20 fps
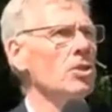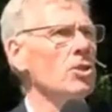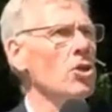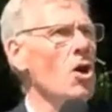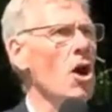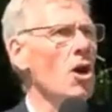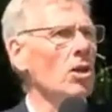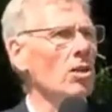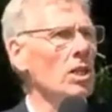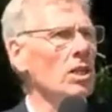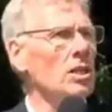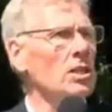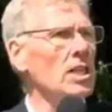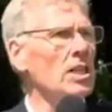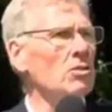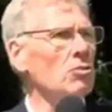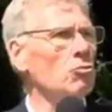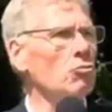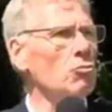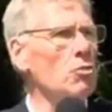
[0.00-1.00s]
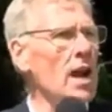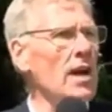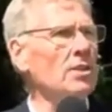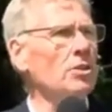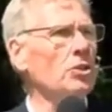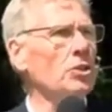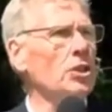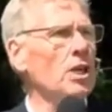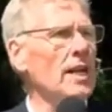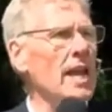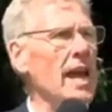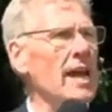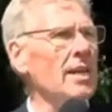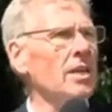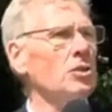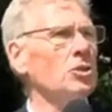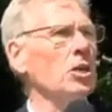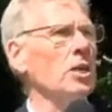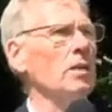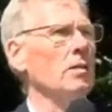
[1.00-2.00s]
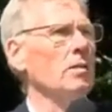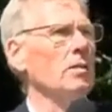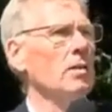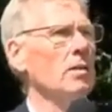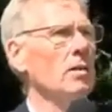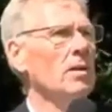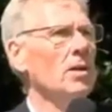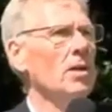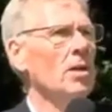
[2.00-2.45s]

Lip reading: Scotland is rich in energy.